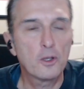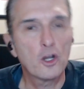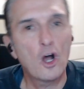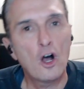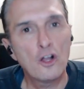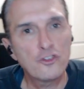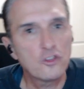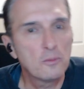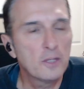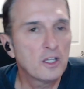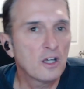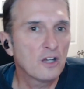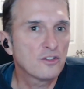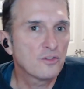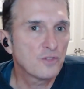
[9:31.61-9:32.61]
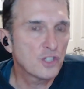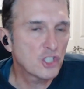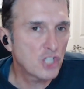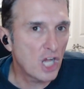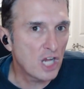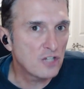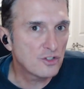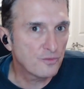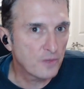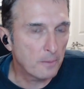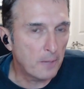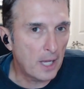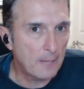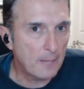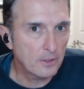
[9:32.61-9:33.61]
but also because of the change of
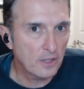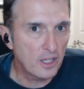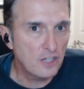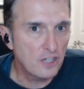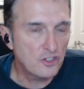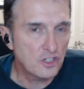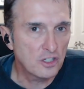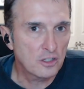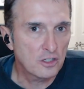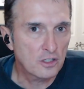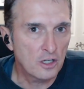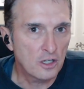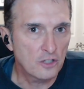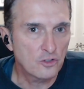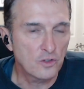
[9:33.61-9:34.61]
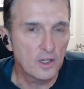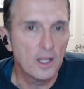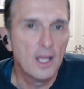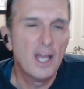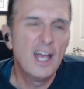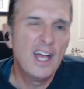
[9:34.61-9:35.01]
the population in the country.